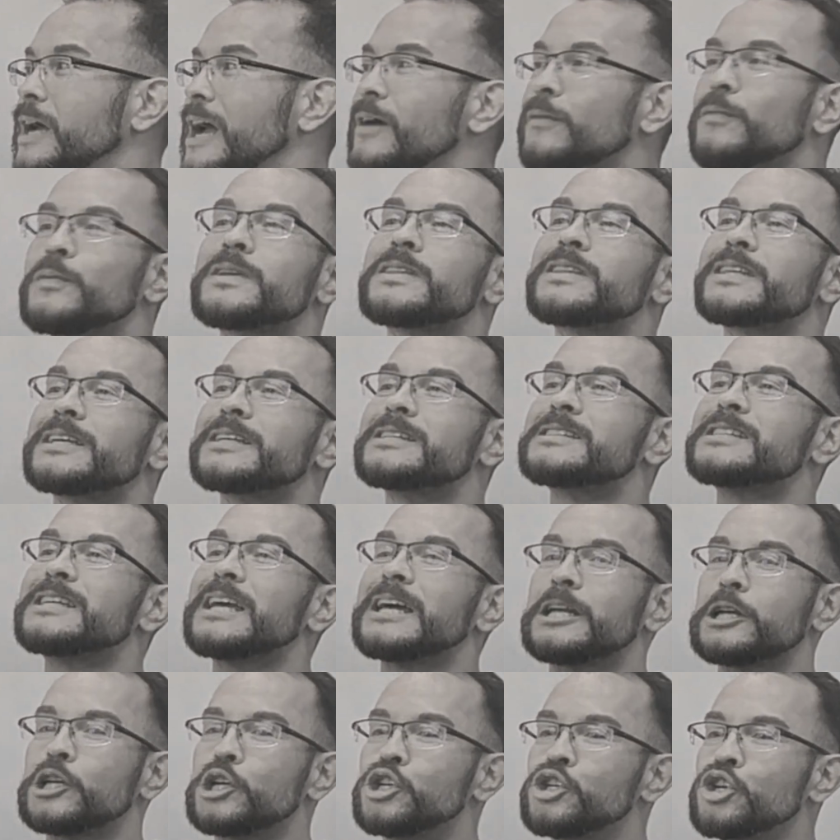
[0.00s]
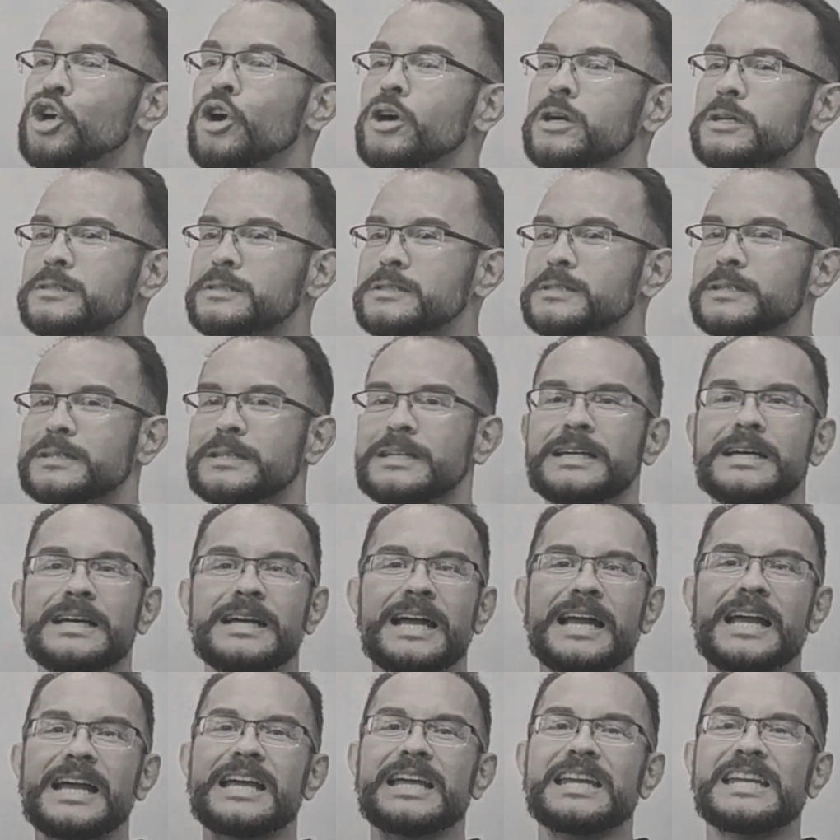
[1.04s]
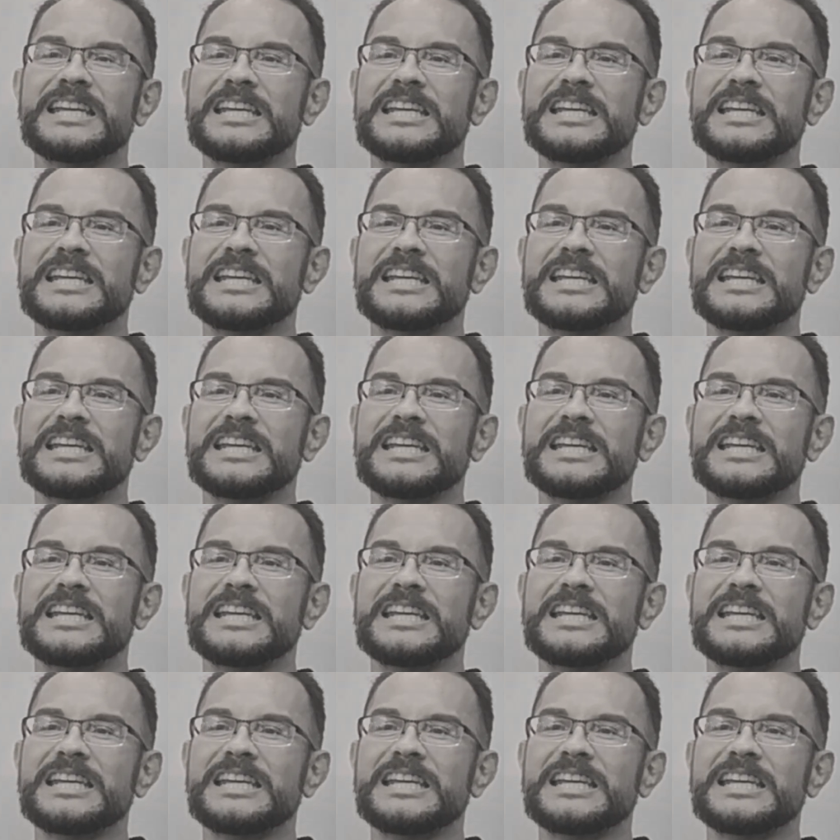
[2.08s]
Everything's getting cooked and